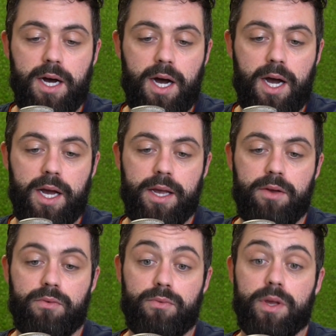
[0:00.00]

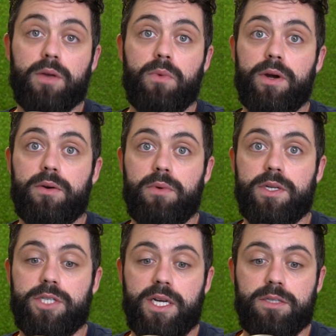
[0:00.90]
I really wonder
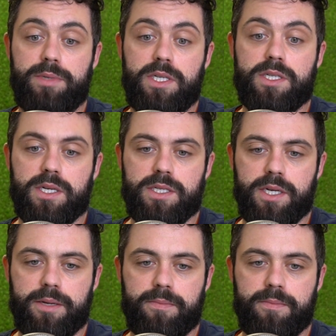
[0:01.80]
what ChatGPT is going to say.